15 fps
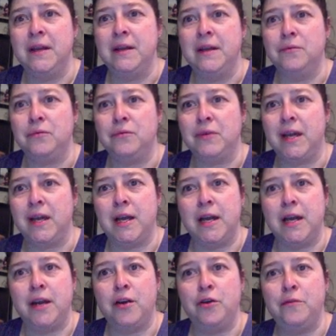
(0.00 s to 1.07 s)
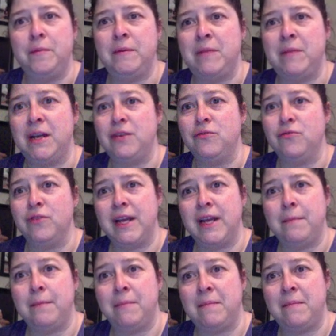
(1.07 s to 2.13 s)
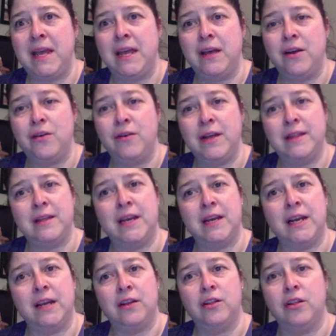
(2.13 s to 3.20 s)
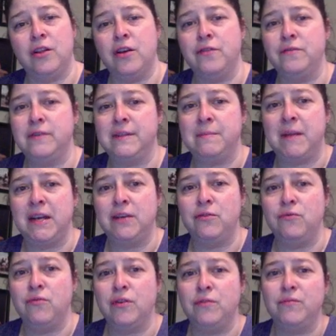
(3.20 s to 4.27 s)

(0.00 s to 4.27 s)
Okay, I open my door to get my mail and then I close my door.